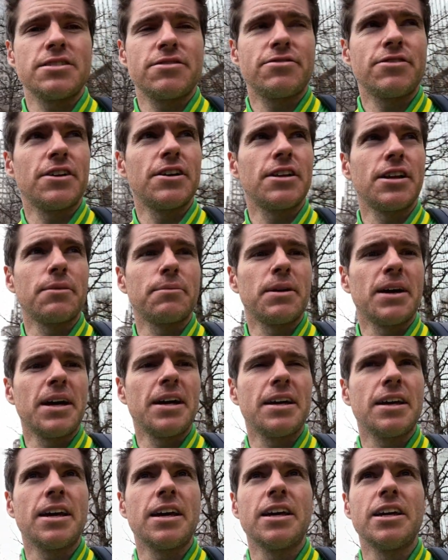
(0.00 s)
feeling
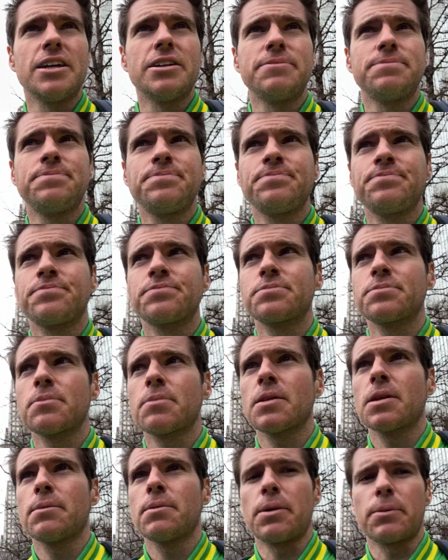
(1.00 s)
being here,
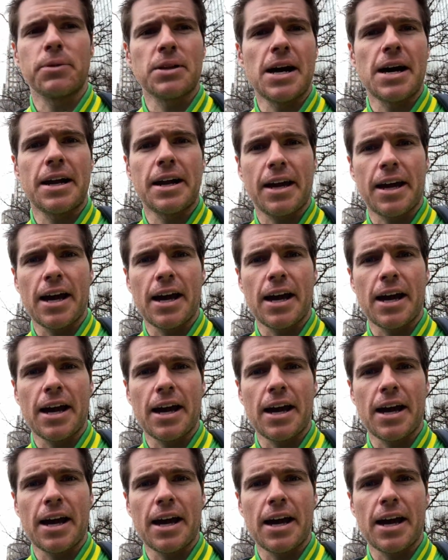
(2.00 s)
but I'm glad I